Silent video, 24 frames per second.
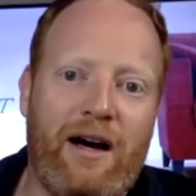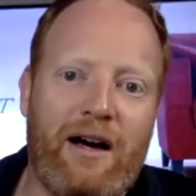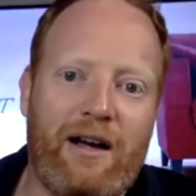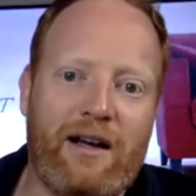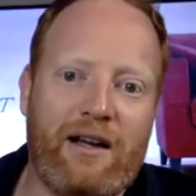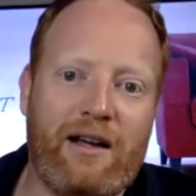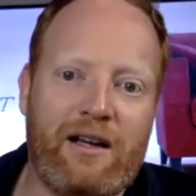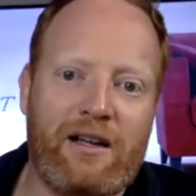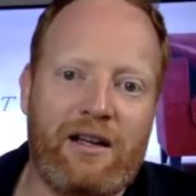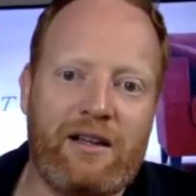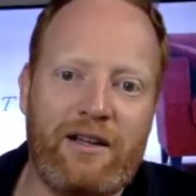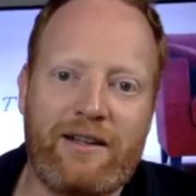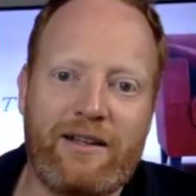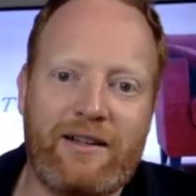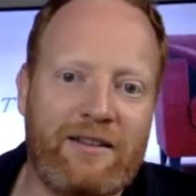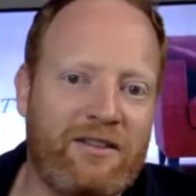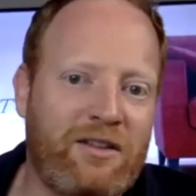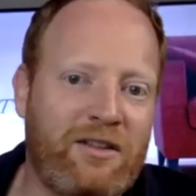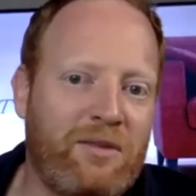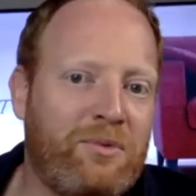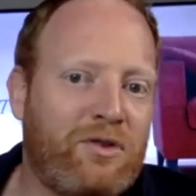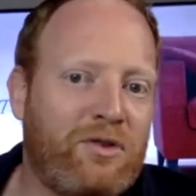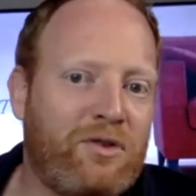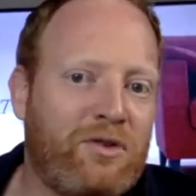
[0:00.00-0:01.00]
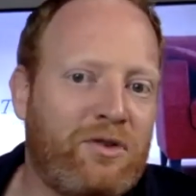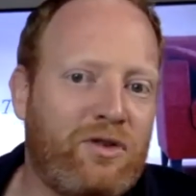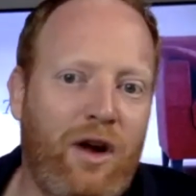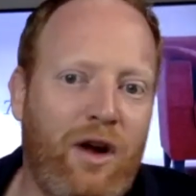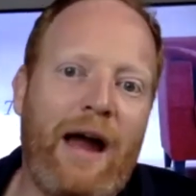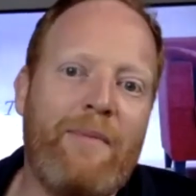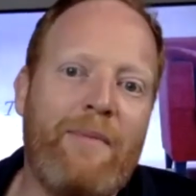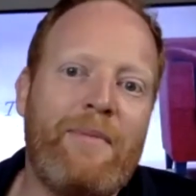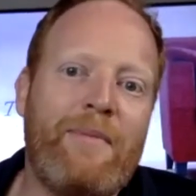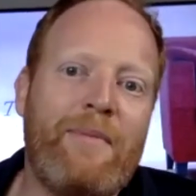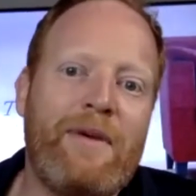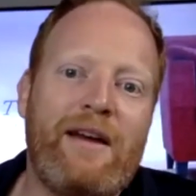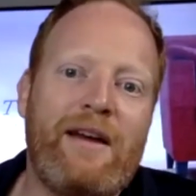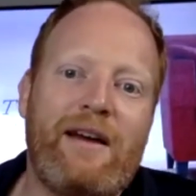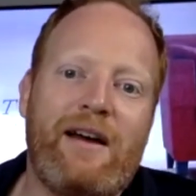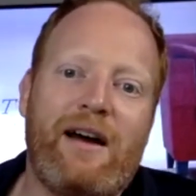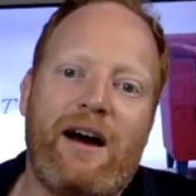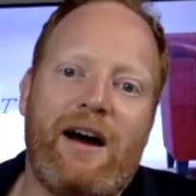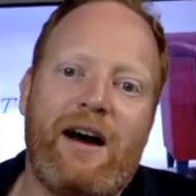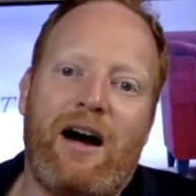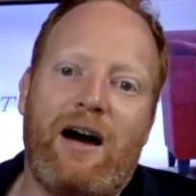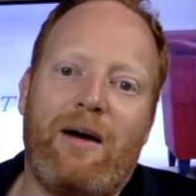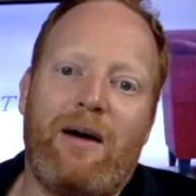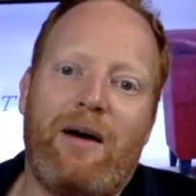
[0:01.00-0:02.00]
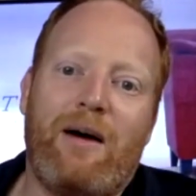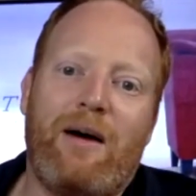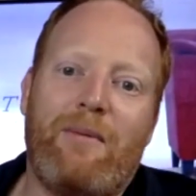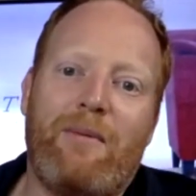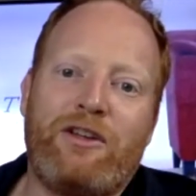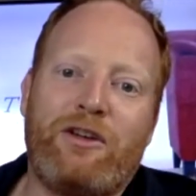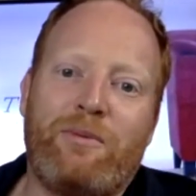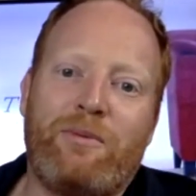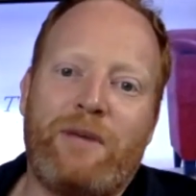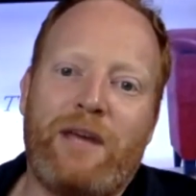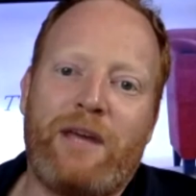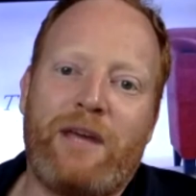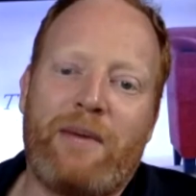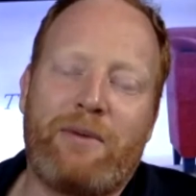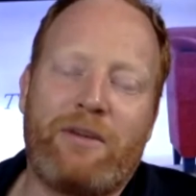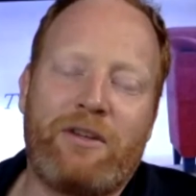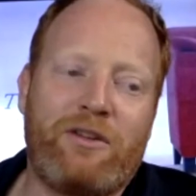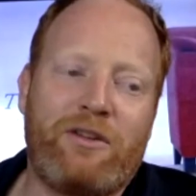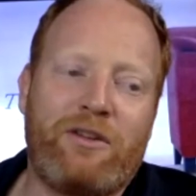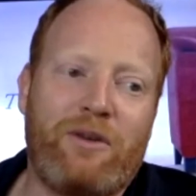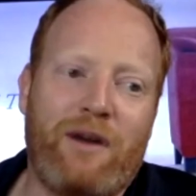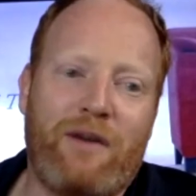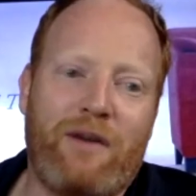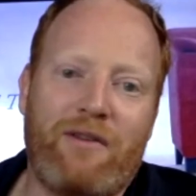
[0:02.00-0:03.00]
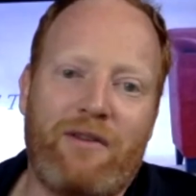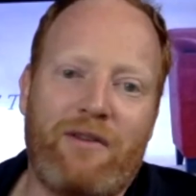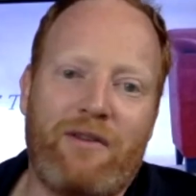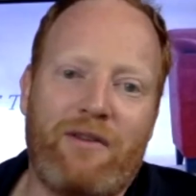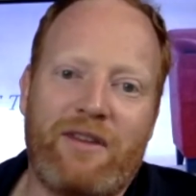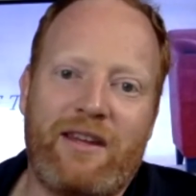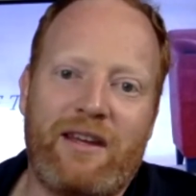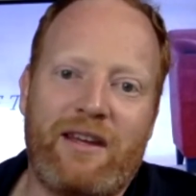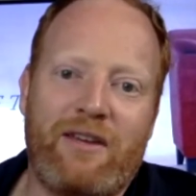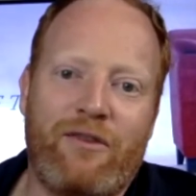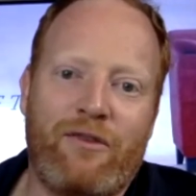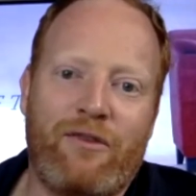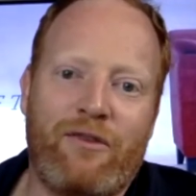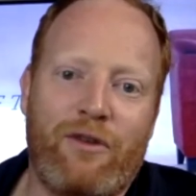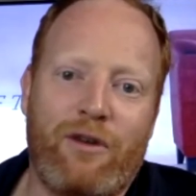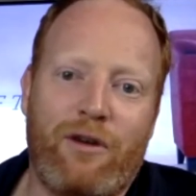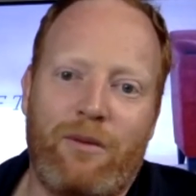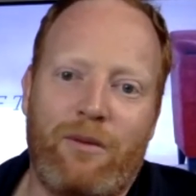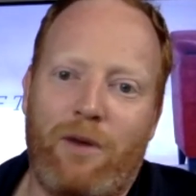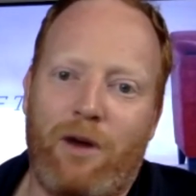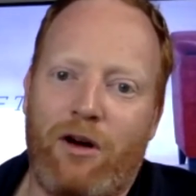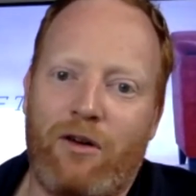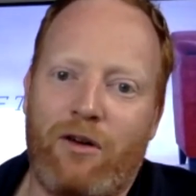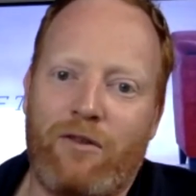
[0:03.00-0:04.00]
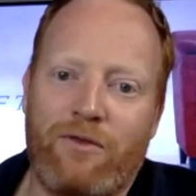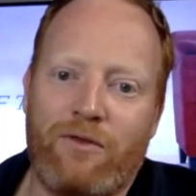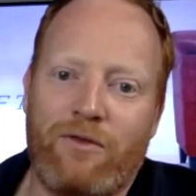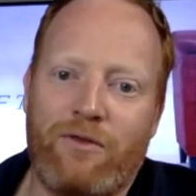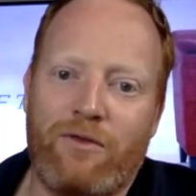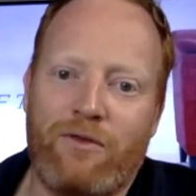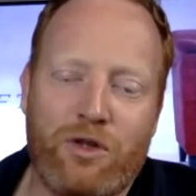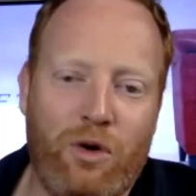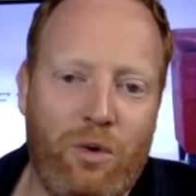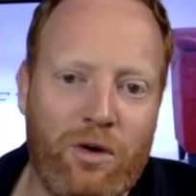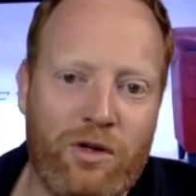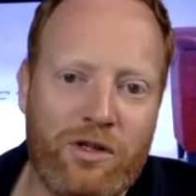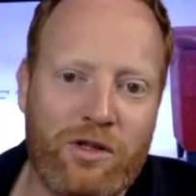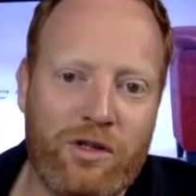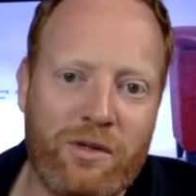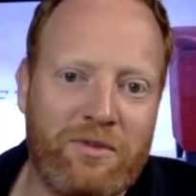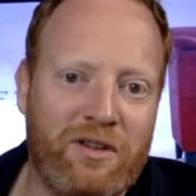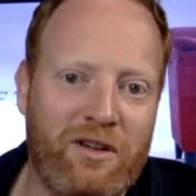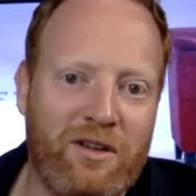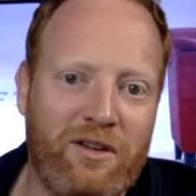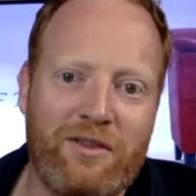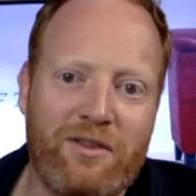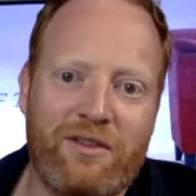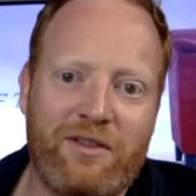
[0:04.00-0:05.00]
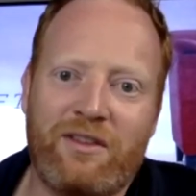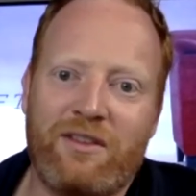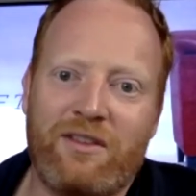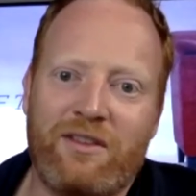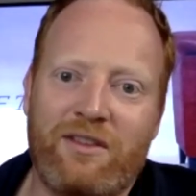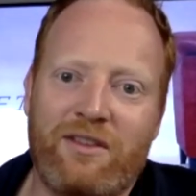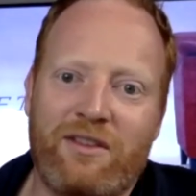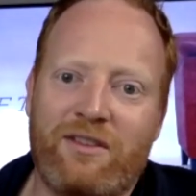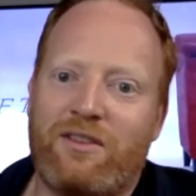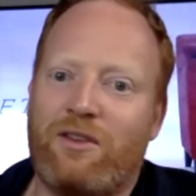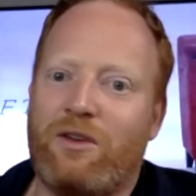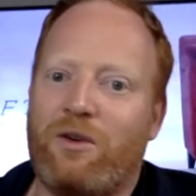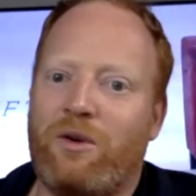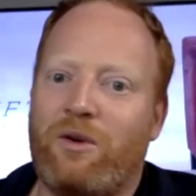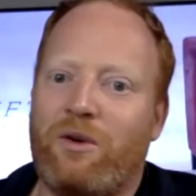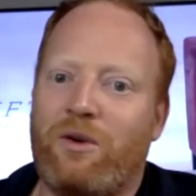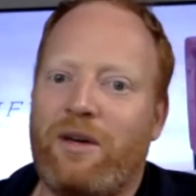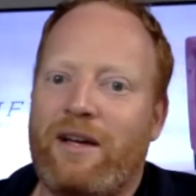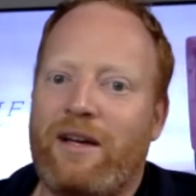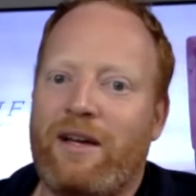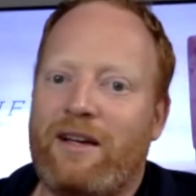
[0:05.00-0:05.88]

click to subscribe, and you'll be able to do everything from our virtual worship services to